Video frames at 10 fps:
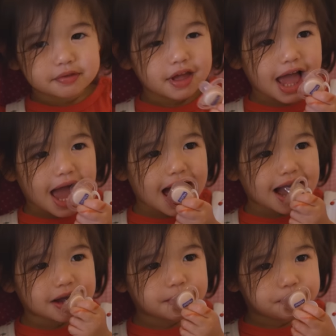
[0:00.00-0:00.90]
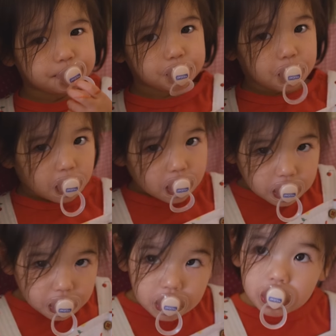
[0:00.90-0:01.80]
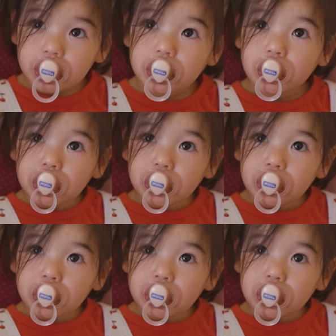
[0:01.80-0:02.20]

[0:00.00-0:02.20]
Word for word: is Nora and she's 2 years old. And